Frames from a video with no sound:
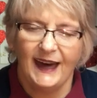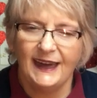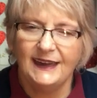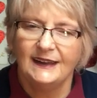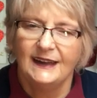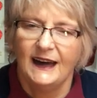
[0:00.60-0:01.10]

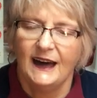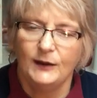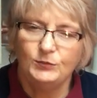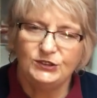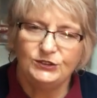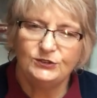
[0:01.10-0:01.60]
Hi,
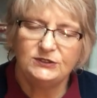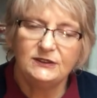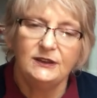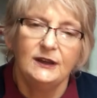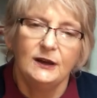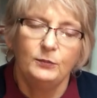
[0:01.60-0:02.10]
I'm
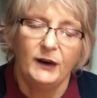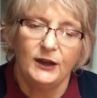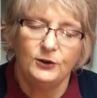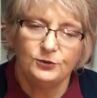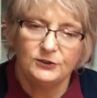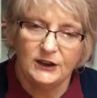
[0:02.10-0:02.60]
Susan by
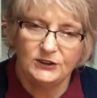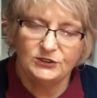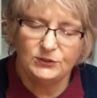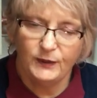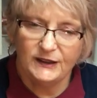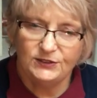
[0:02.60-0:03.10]

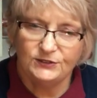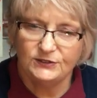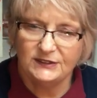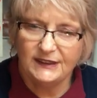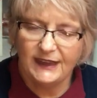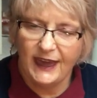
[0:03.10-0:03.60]
Creations by
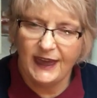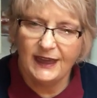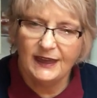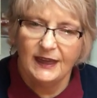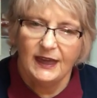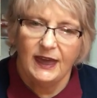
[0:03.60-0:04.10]
Susan
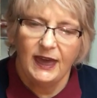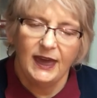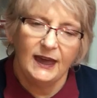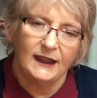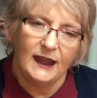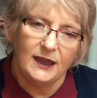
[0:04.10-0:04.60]
K,
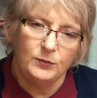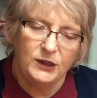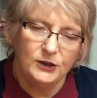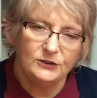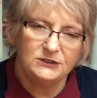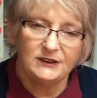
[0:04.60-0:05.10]
and I'm
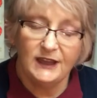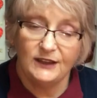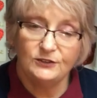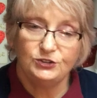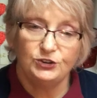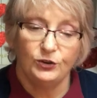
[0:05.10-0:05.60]
here
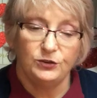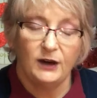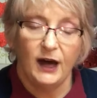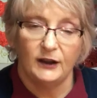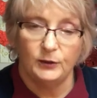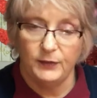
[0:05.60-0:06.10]
today to show you
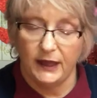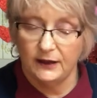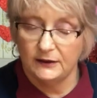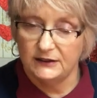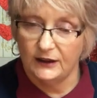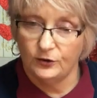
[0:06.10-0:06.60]
how to
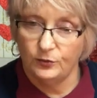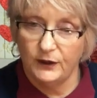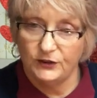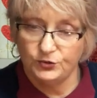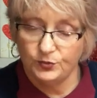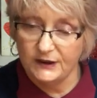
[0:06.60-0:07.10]
make a Deco
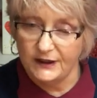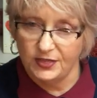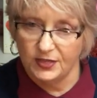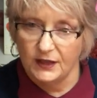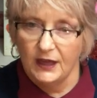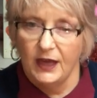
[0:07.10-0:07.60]
Mesh wreath.